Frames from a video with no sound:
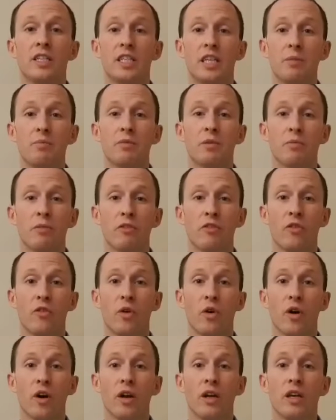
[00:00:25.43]
Tip number
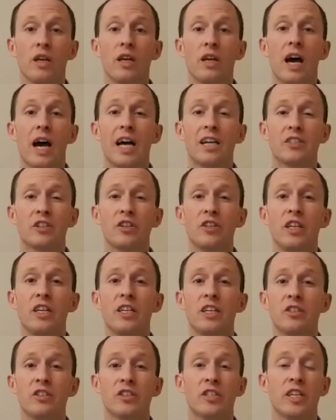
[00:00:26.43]
4, ask your
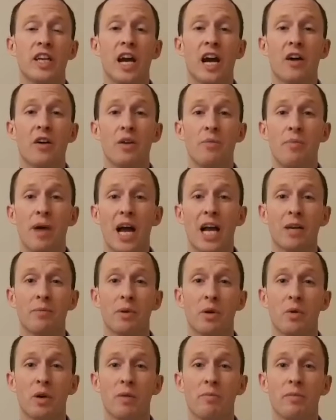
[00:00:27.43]
DJ does he carry backup
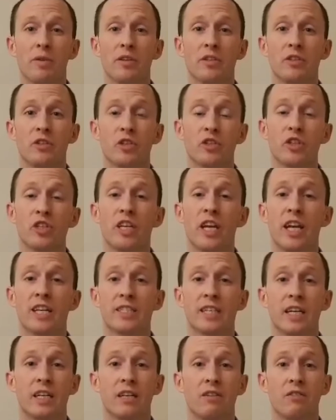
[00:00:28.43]
equipment just in
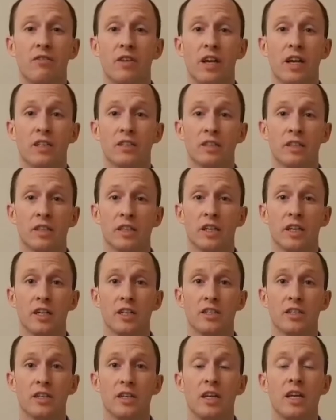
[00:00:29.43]
case that one fails on the night.
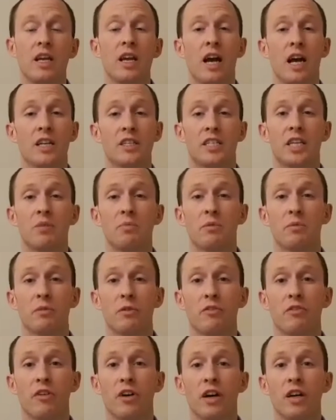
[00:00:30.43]
And tip
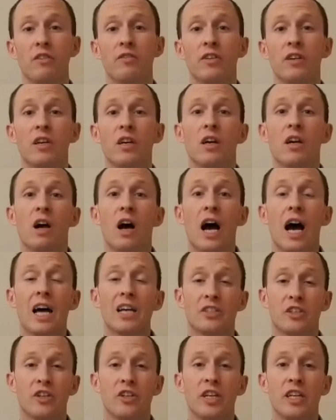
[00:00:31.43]
number 5,
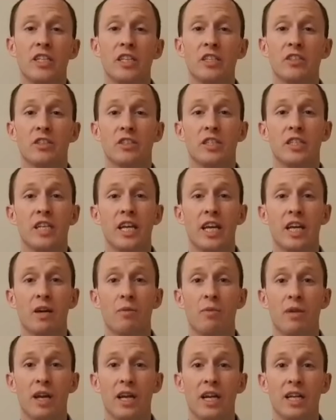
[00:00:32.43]
ask your DJ does he take a
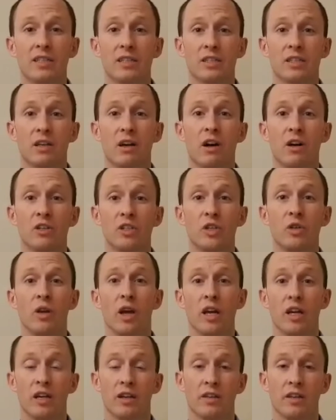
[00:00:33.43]
playlist of songs you
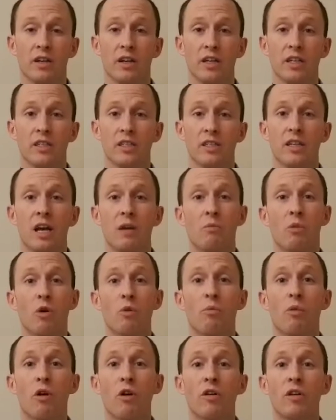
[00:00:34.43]
like on the night, and more
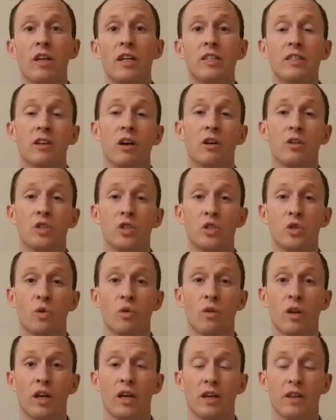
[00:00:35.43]
importantly, songs you
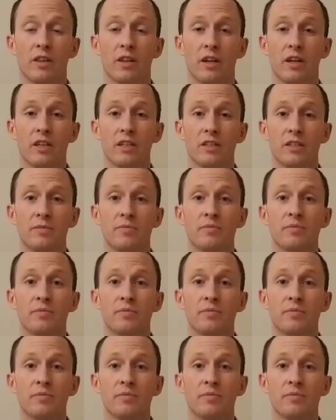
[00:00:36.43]
don't like on the night.